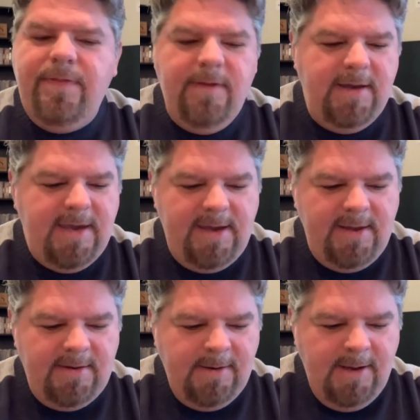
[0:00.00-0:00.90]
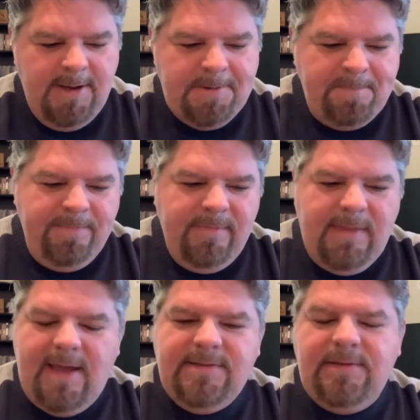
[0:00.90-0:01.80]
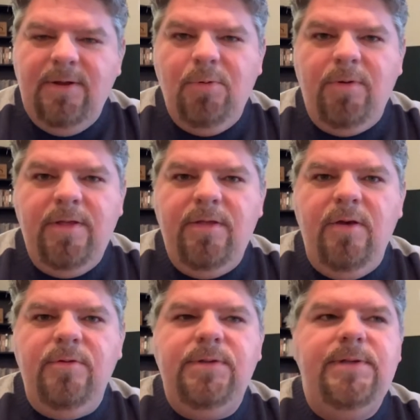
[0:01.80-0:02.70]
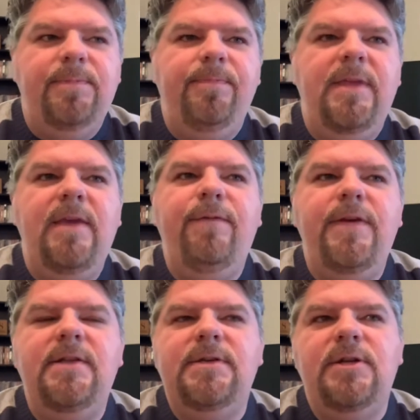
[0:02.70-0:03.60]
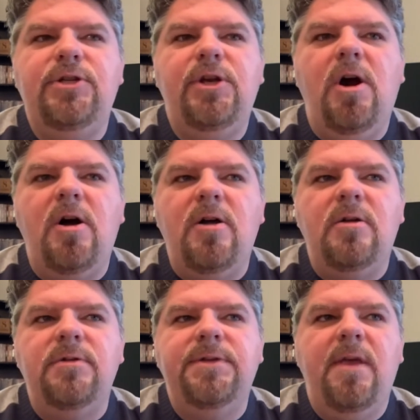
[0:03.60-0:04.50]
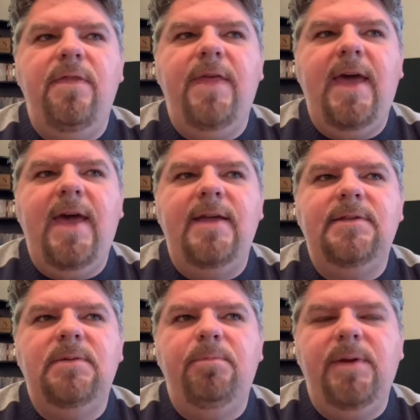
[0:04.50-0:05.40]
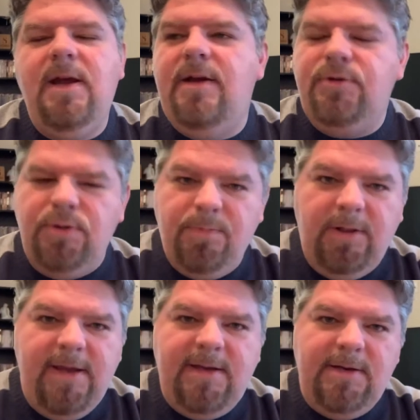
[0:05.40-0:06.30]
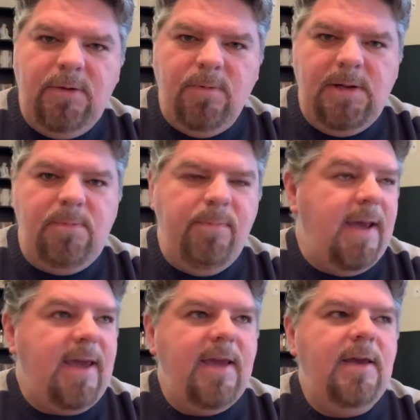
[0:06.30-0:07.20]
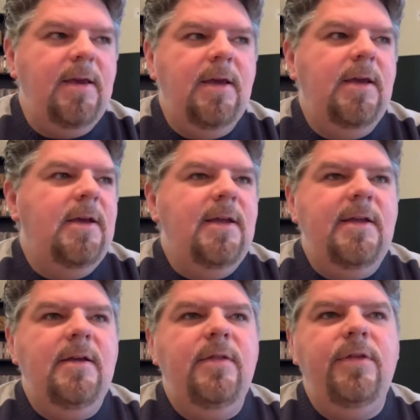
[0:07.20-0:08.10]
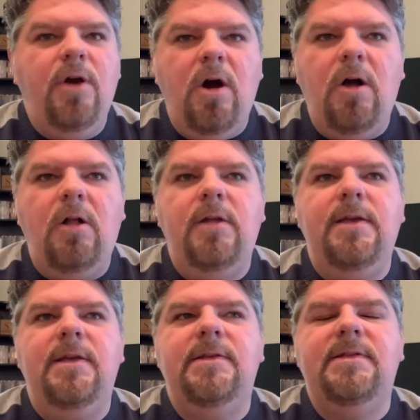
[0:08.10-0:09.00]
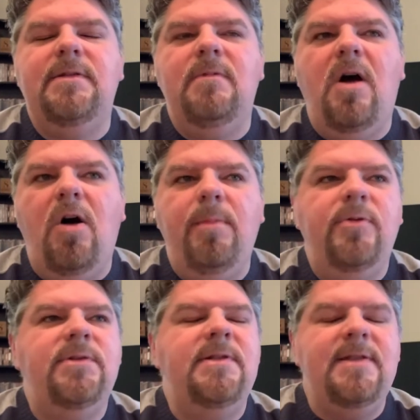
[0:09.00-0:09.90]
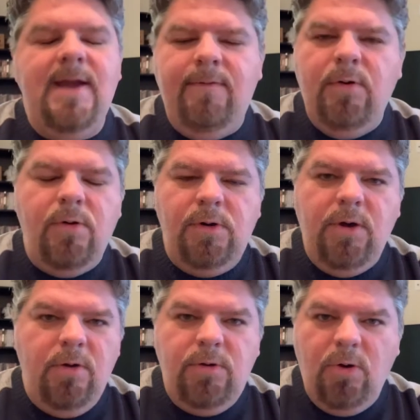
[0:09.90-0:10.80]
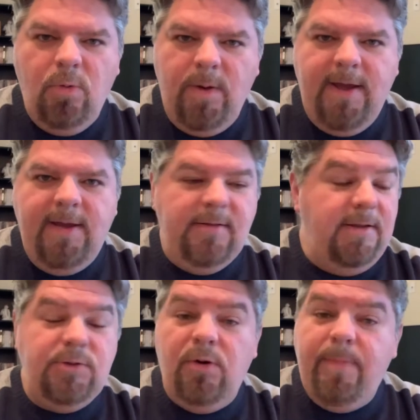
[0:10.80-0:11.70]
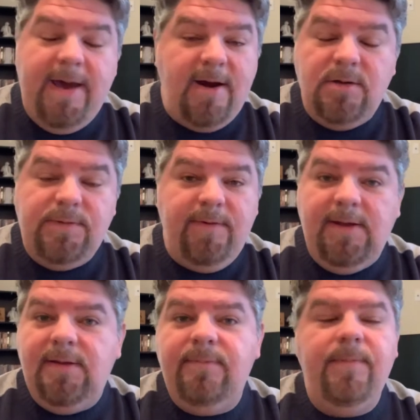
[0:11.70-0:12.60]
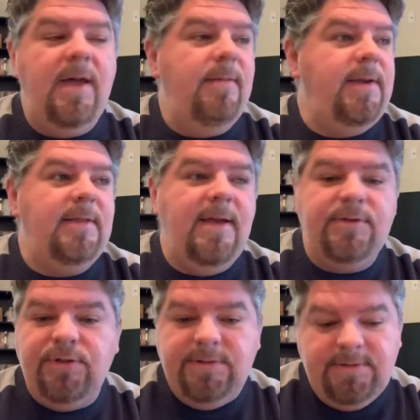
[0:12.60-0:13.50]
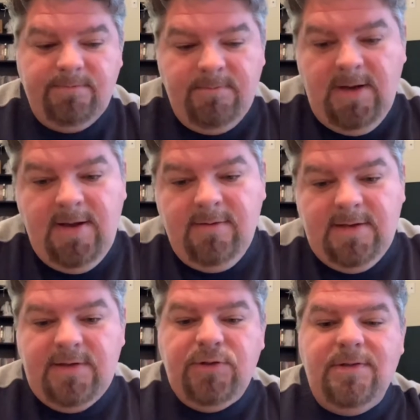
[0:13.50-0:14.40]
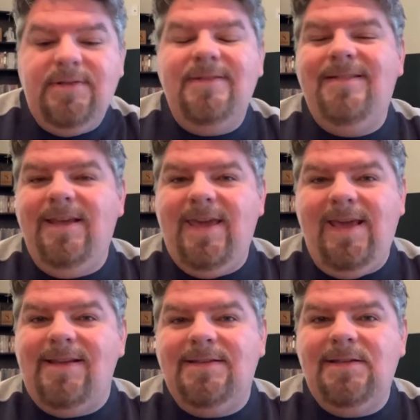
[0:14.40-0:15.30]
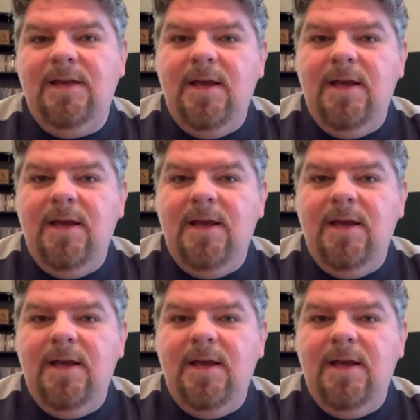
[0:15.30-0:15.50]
again, that is another one of those iffy, touchy calls that because you're playing in Green Bay, the call is almost never going to go your way unless you're a Packers fan. I mean, that's just the case.